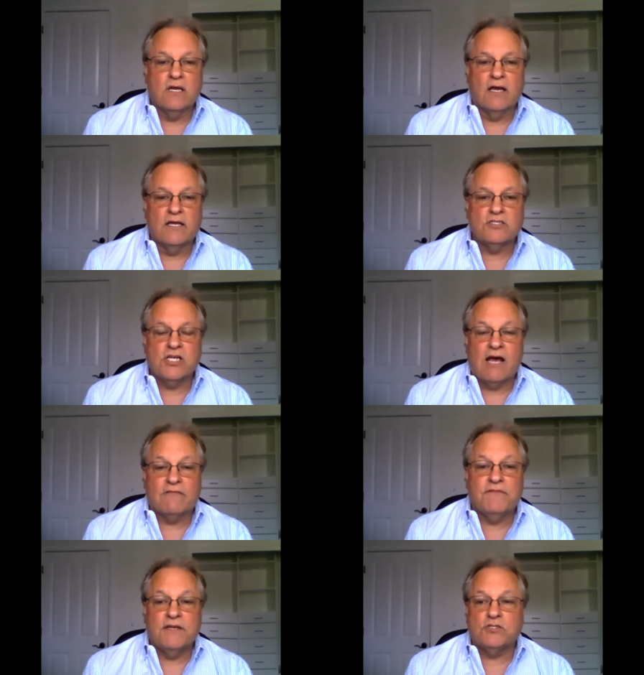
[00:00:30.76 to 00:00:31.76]
uh,
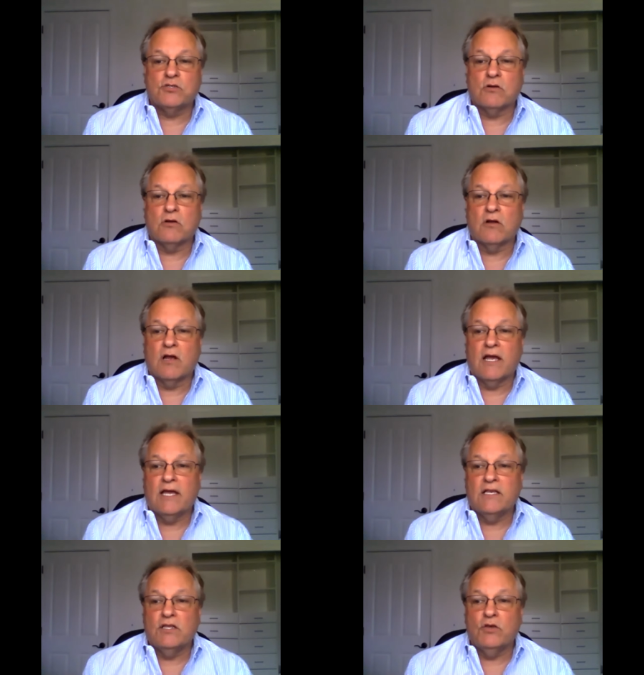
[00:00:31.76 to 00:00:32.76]
chat feature and